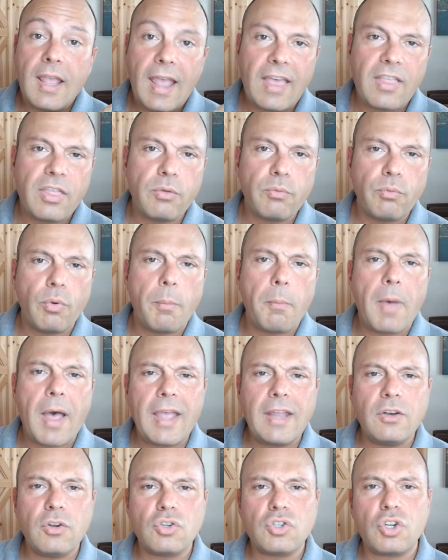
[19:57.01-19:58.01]
And the
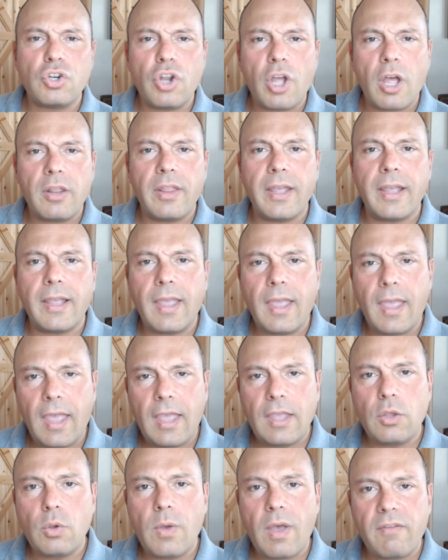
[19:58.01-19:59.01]
reminders are not like,
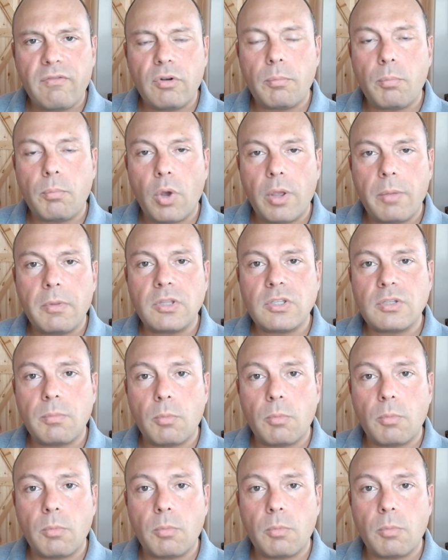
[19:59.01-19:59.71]
hey, you have an appointment